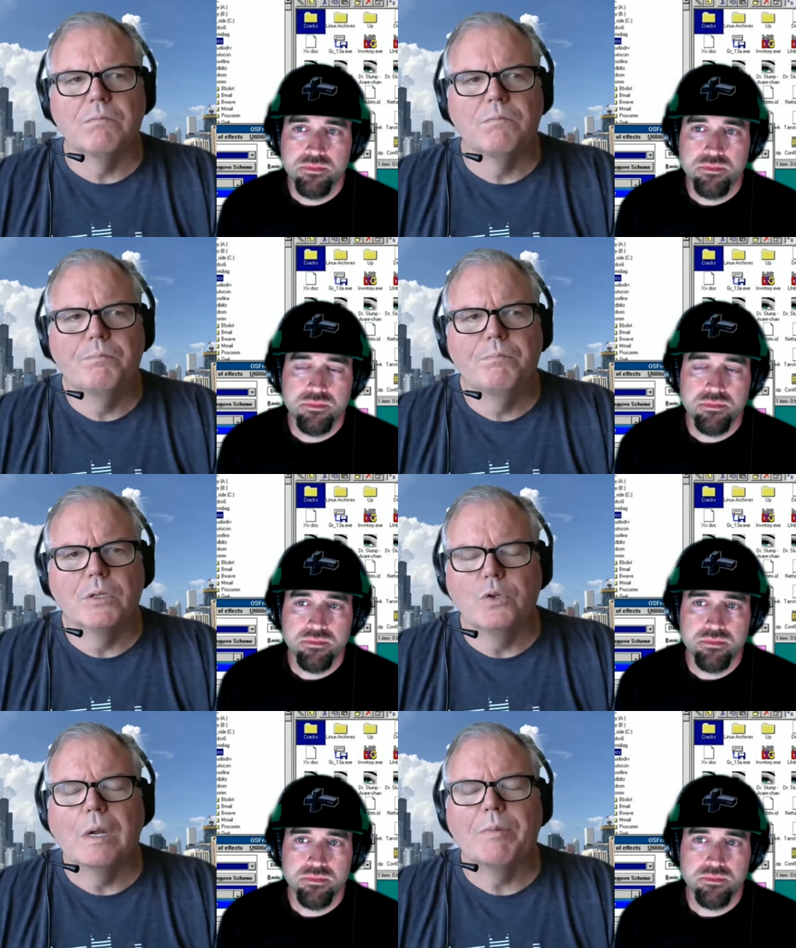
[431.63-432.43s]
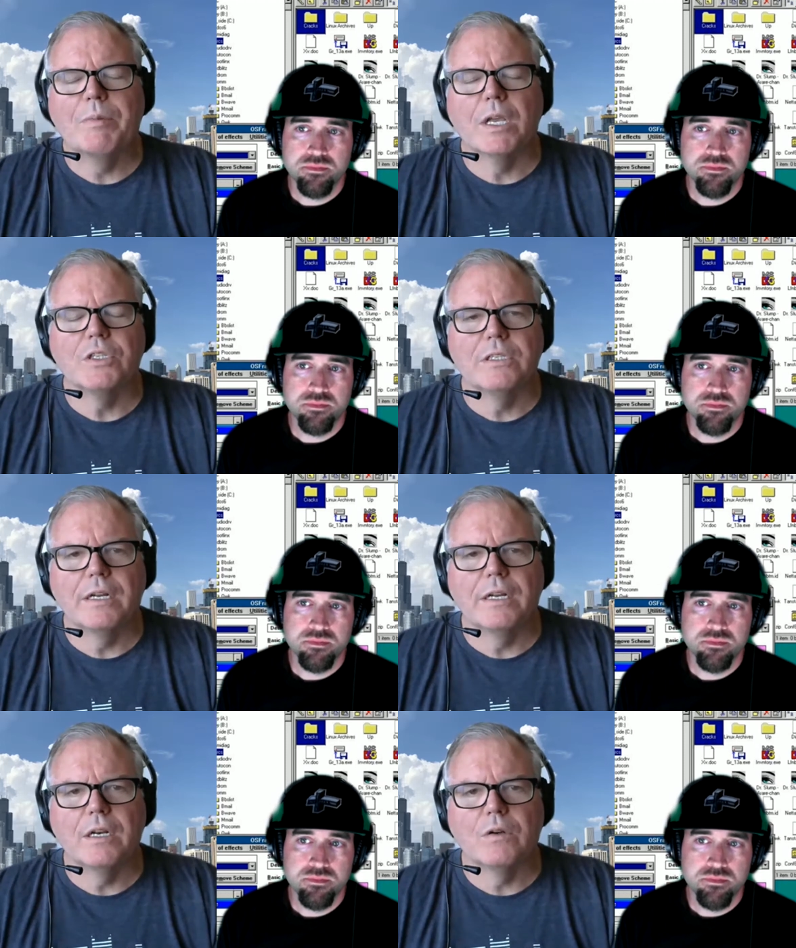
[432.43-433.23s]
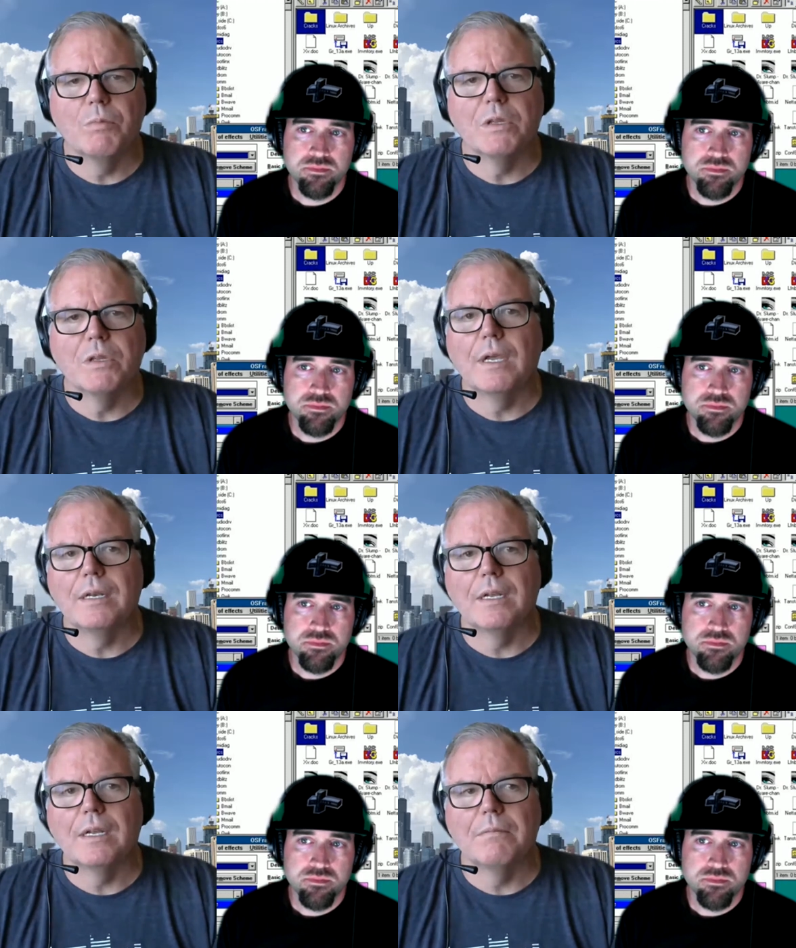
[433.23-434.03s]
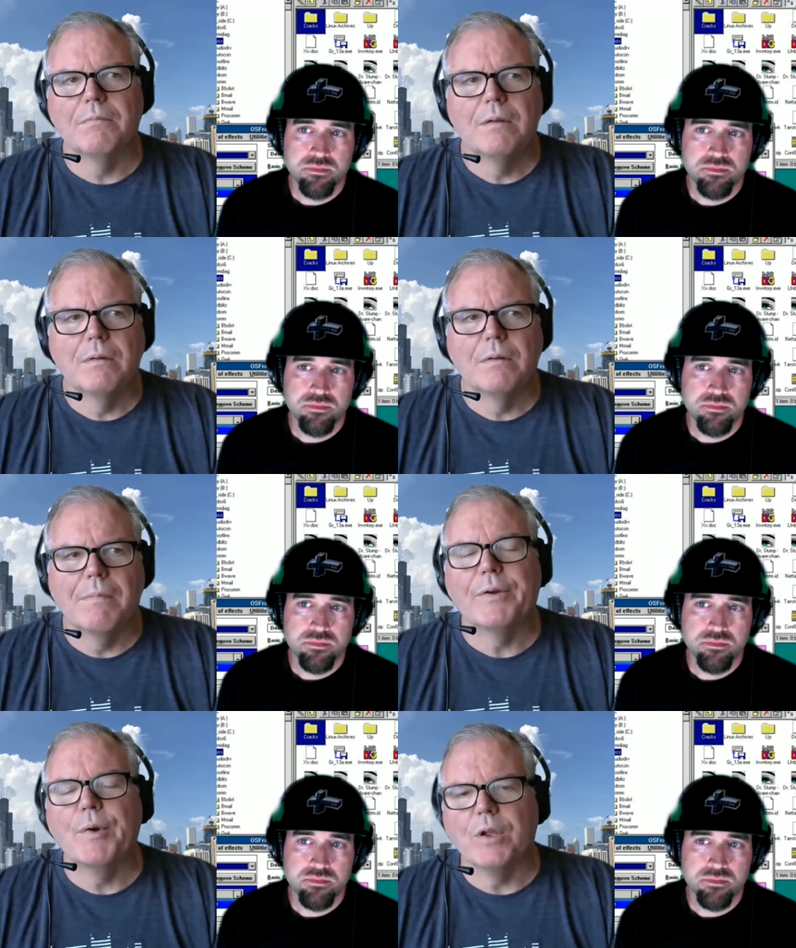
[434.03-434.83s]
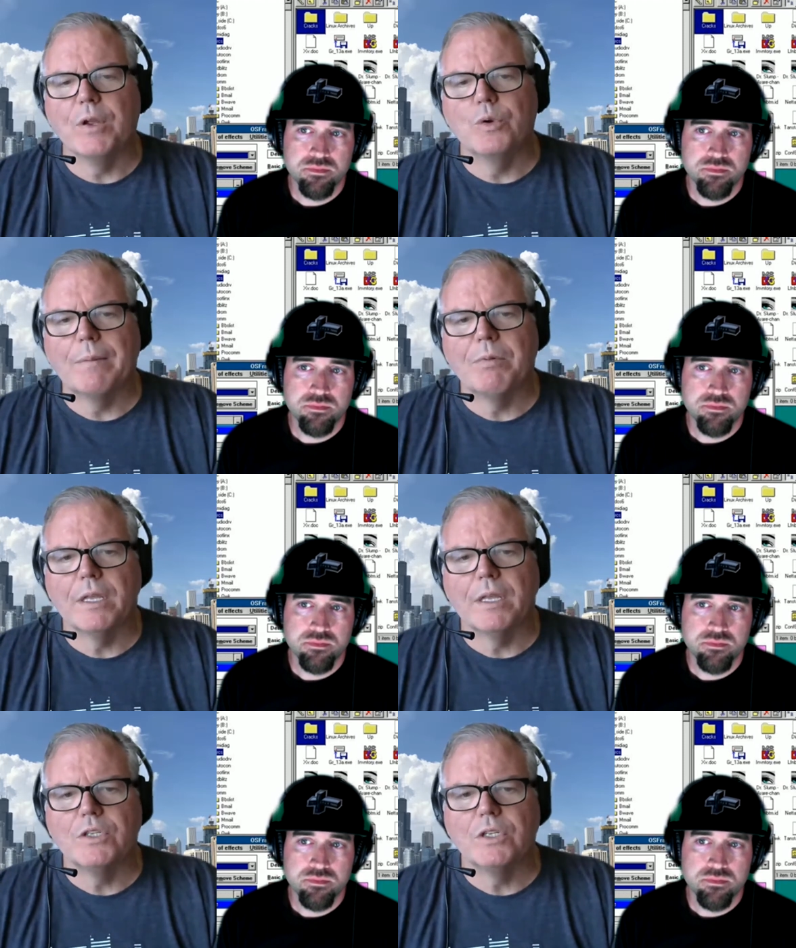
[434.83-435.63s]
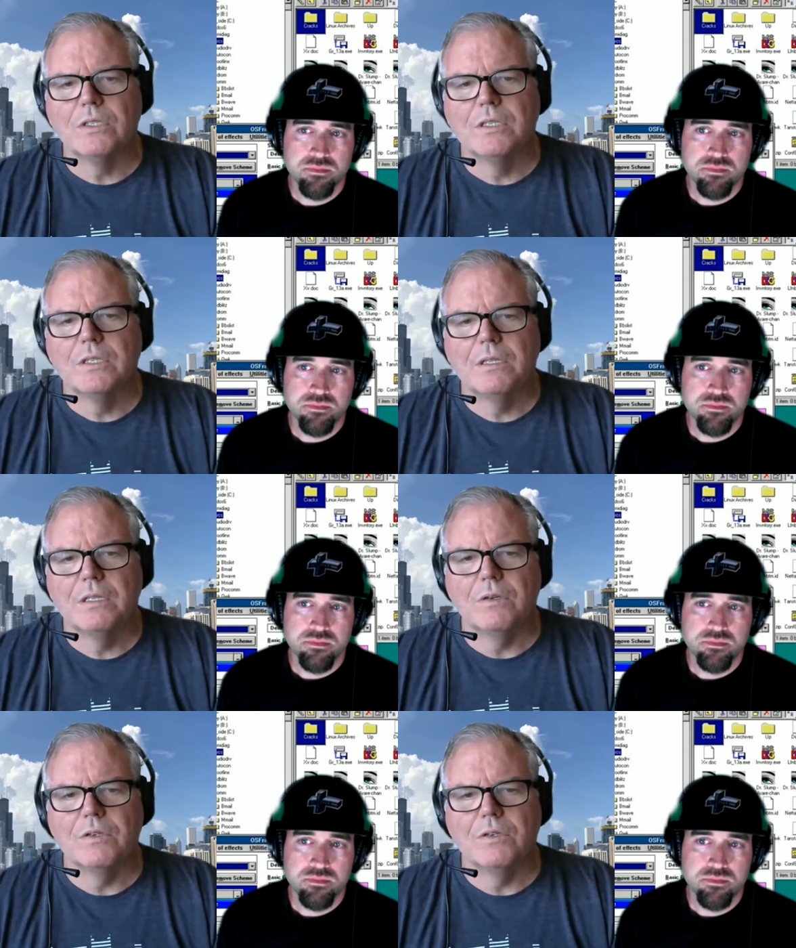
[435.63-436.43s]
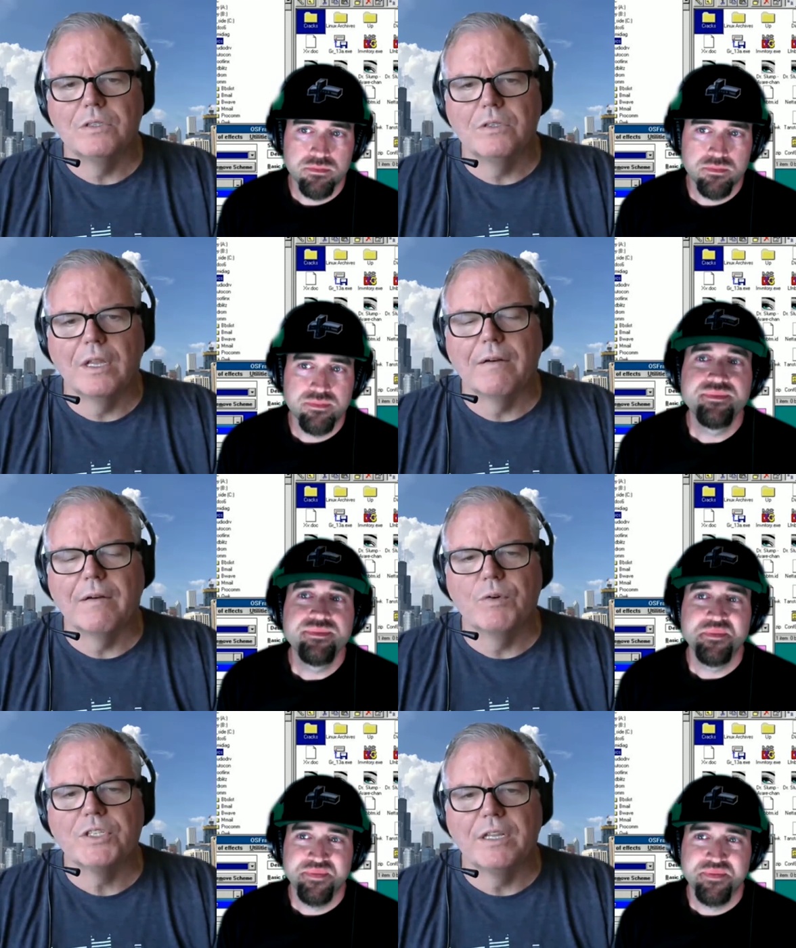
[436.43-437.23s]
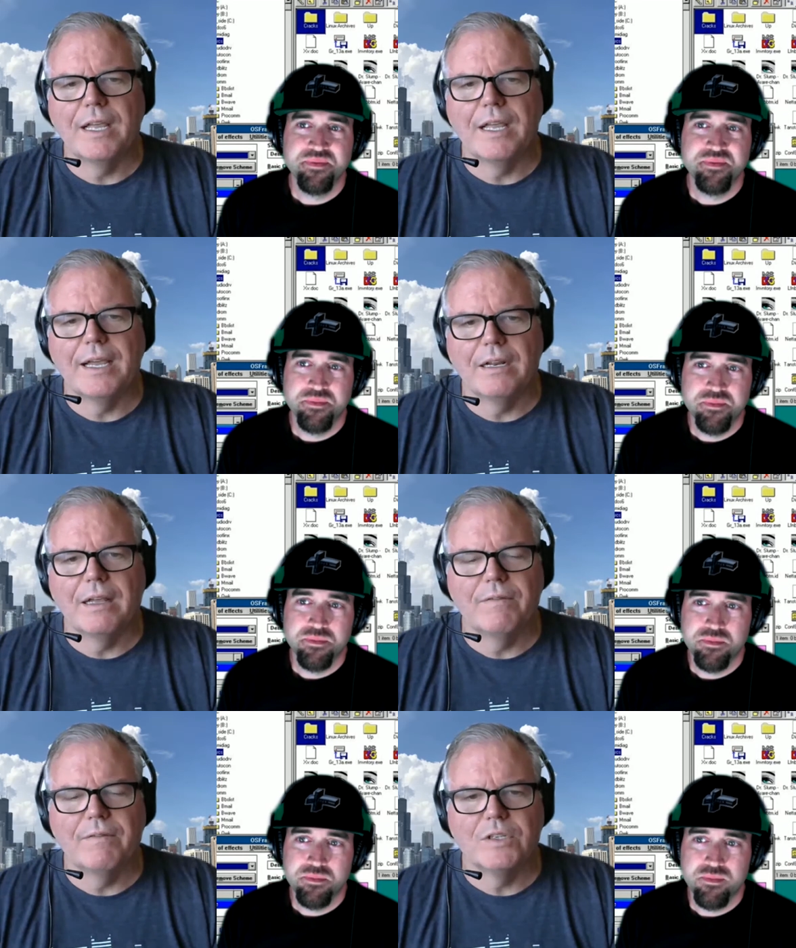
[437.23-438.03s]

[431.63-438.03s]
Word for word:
Speaker 1: to build a new application in .NET Core, but that uh, migrating old applications, there's there's a lot of risk in that and a lot of